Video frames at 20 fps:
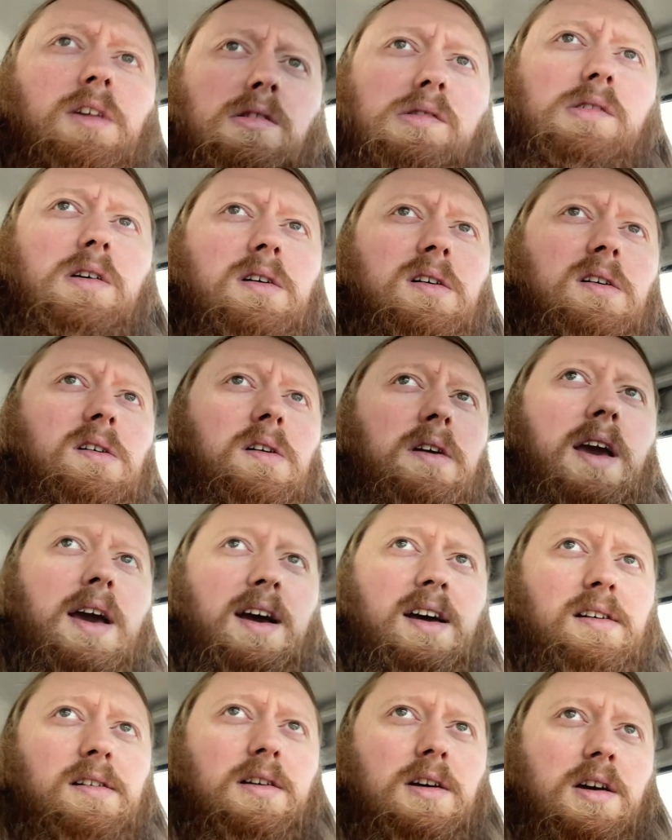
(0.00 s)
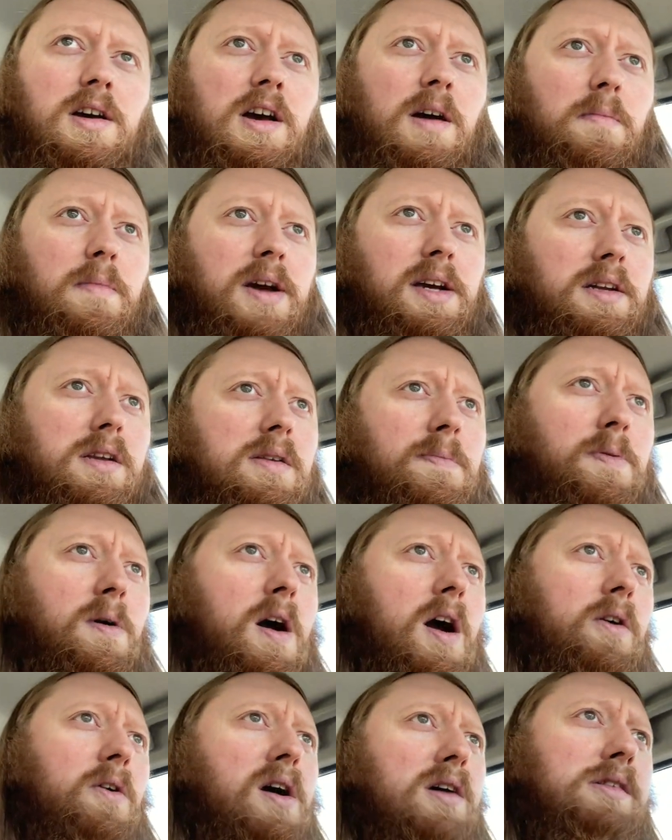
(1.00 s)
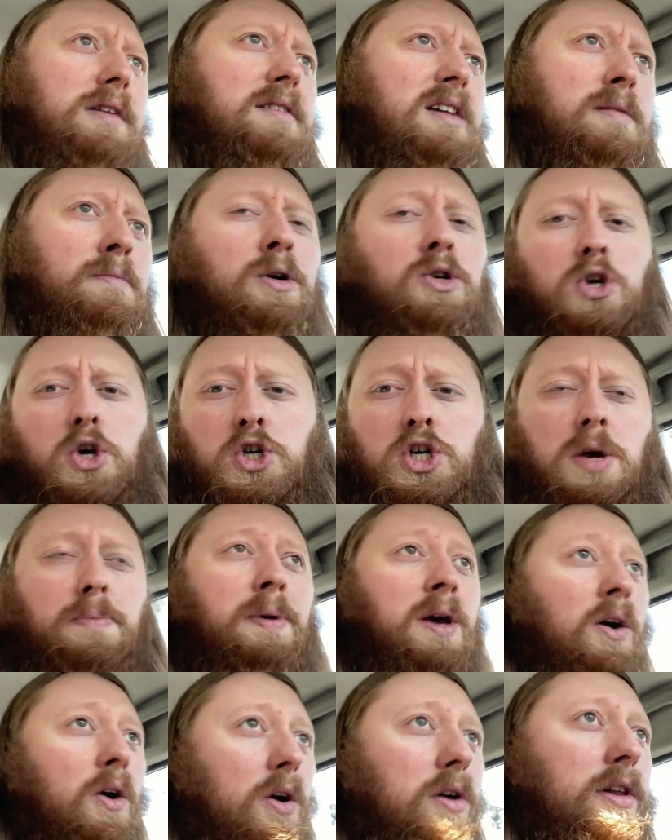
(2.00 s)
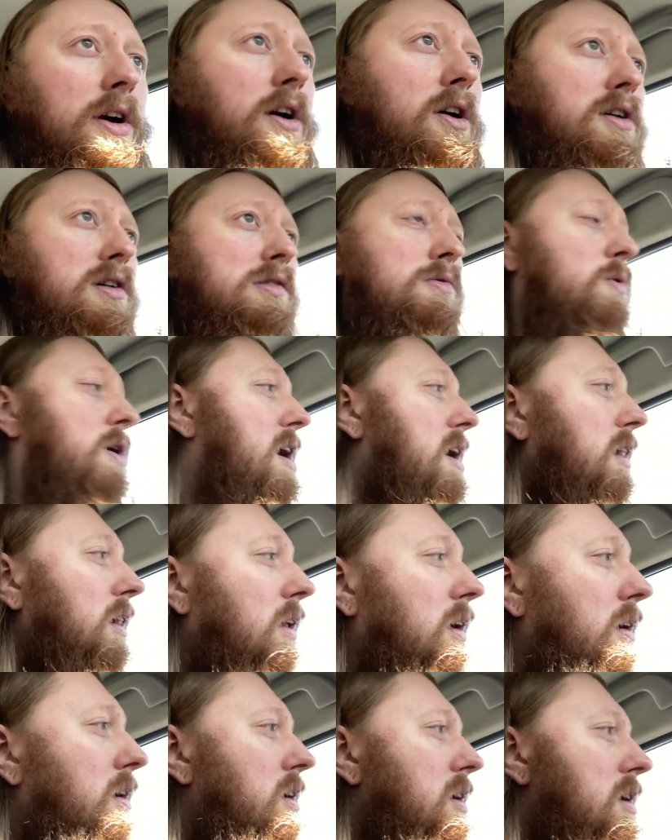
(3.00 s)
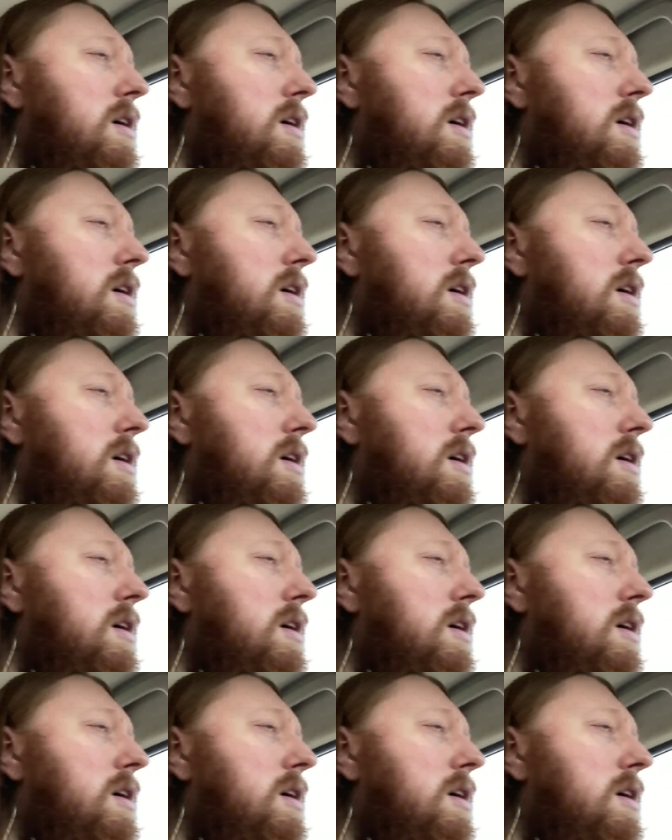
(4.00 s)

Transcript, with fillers: So yeah, making some progress. I did a bunch of shipping earlier as well.